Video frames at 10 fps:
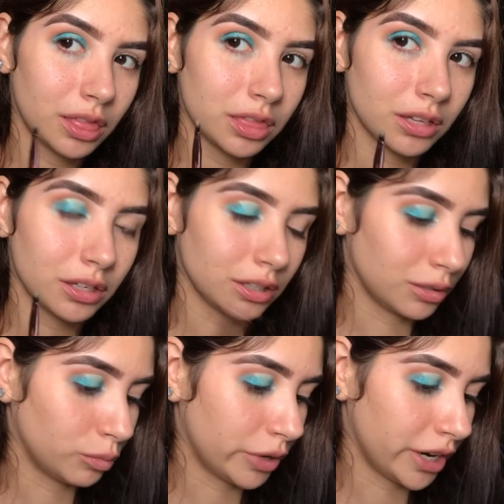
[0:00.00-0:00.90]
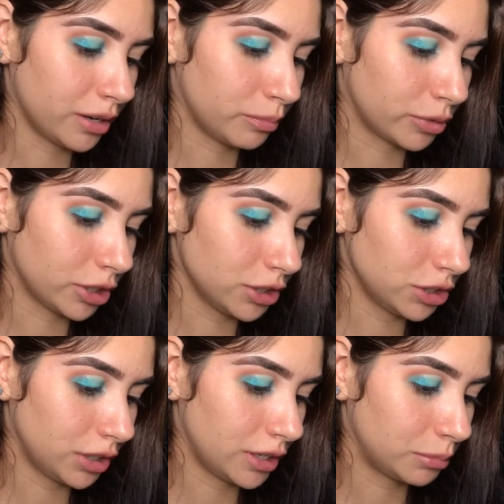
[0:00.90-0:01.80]
the wet
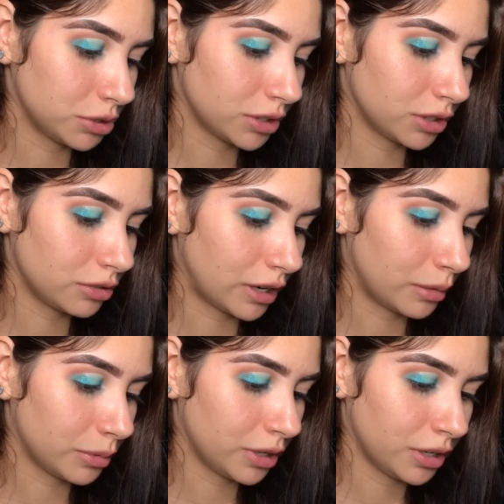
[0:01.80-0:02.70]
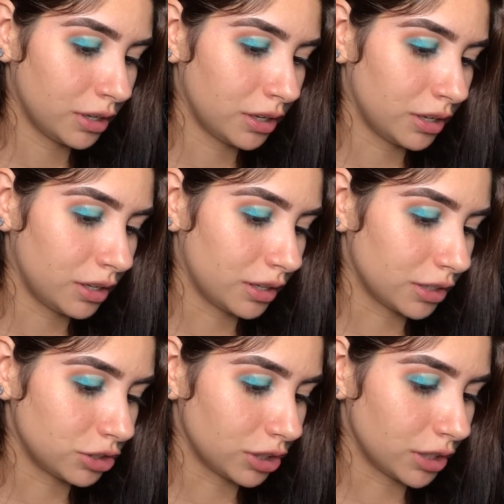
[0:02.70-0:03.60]
brush, and I'm just gonna grab that
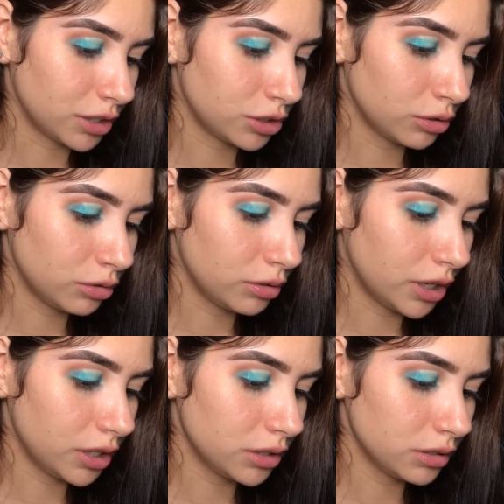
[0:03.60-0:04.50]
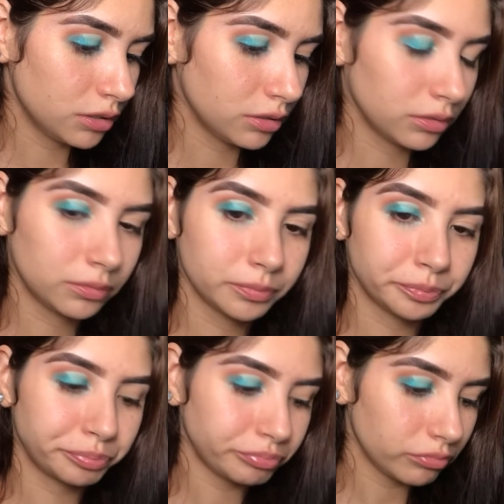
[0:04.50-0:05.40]
shade I showed you guys,
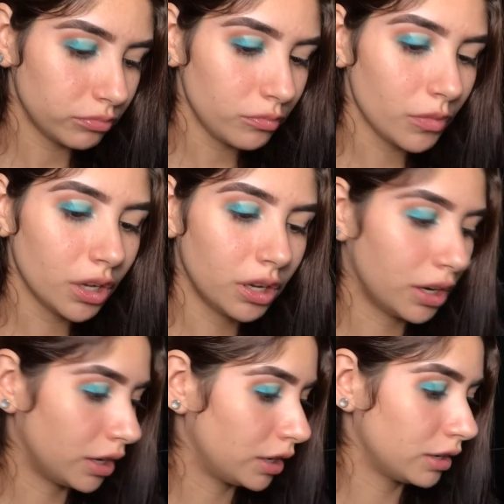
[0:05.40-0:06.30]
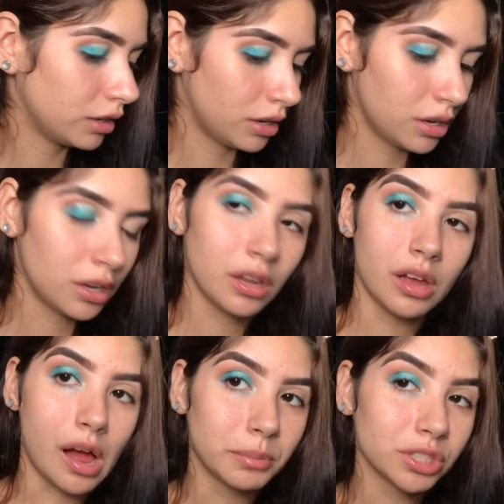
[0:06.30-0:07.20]
and
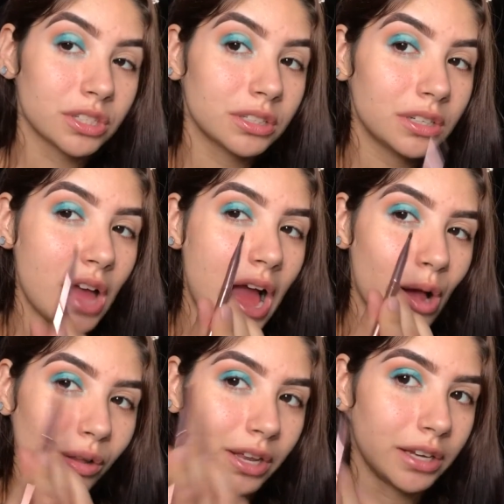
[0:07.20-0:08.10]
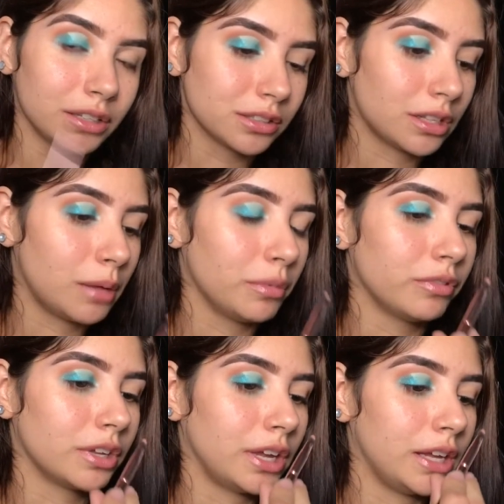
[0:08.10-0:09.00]
I'm just gonna outline the top of
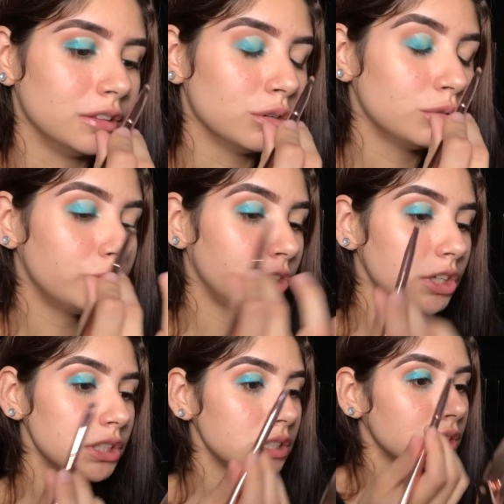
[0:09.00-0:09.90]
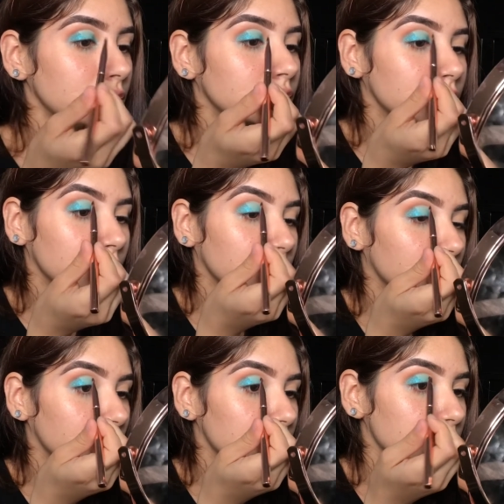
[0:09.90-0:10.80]
the halo first.
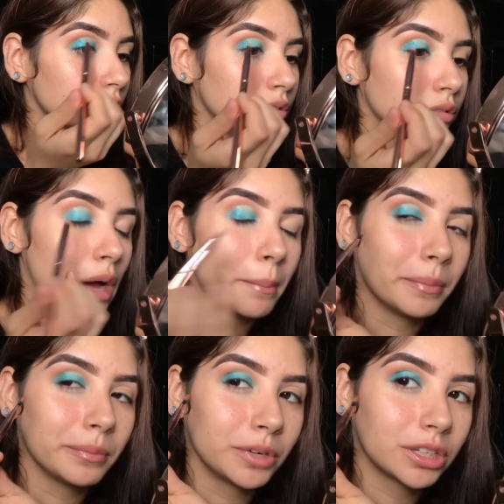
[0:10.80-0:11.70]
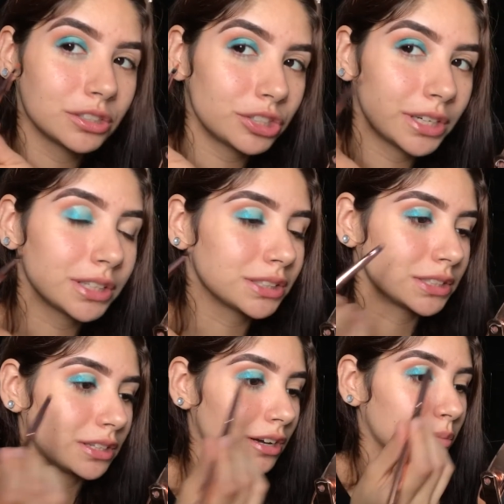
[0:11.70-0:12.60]
so I'm gonna try not to
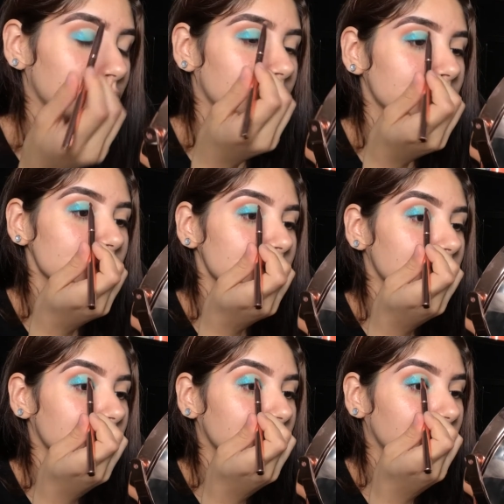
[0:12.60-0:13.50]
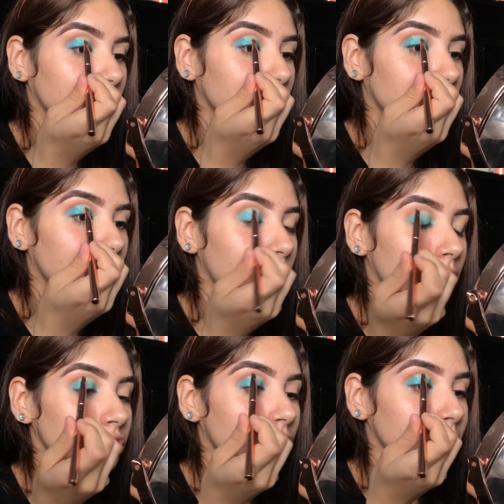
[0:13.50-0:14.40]
talk because I'm
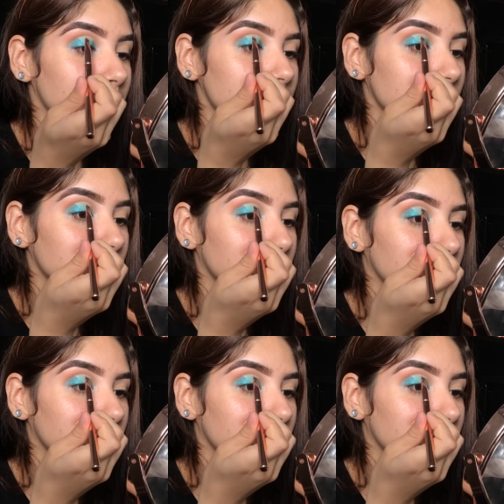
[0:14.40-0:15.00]
not trying to mess up.